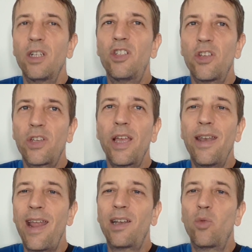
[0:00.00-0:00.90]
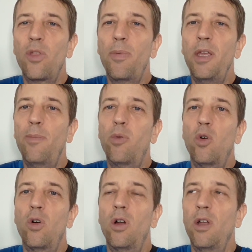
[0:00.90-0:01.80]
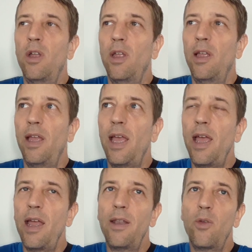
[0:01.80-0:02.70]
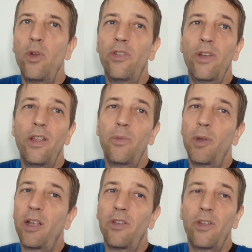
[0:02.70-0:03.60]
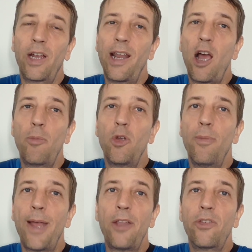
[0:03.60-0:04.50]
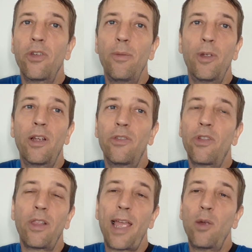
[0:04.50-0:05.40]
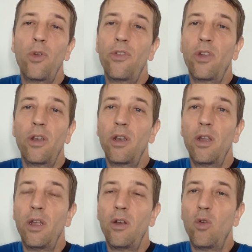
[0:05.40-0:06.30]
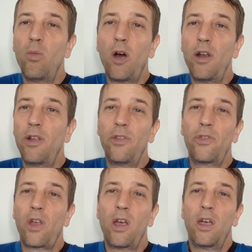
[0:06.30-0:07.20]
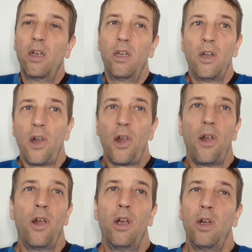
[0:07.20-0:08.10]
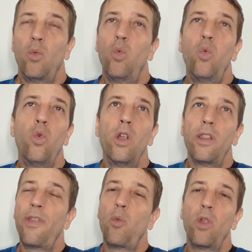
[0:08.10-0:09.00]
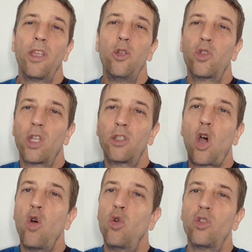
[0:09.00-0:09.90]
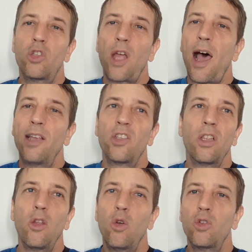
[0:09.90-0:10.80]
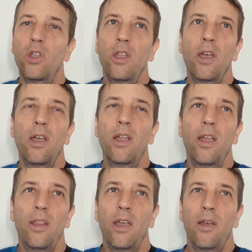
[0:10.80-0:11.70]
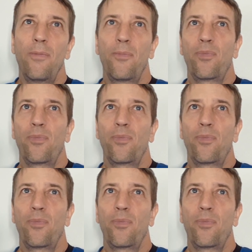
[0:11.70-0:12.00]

just connect with people. And the reason is because they're going to help you immensely, because the language in Ubon is really, they really use the tones, the highs and lows and the